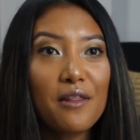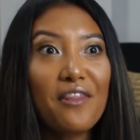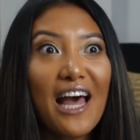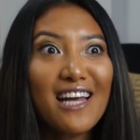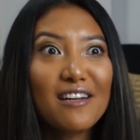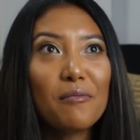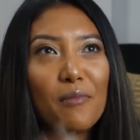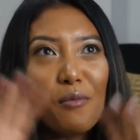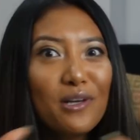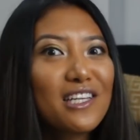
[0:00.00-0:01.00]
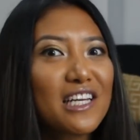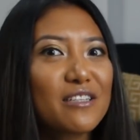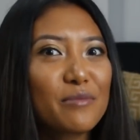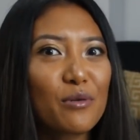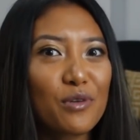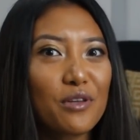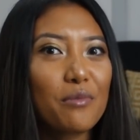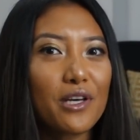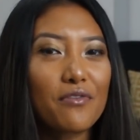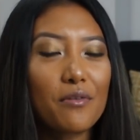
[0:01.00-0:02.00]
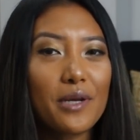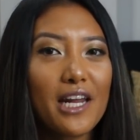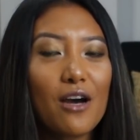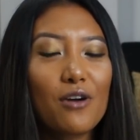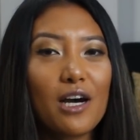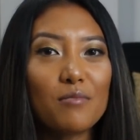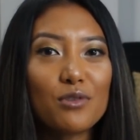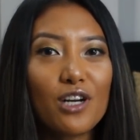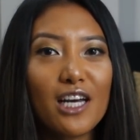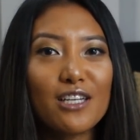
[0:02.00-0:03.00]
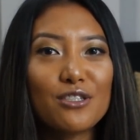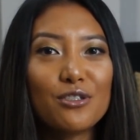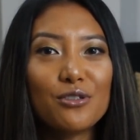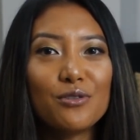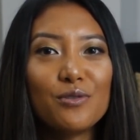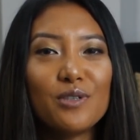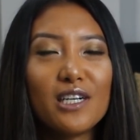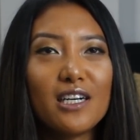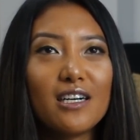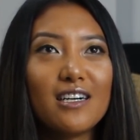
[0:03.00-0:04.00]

That mobility has been really big for me now. I'm trying to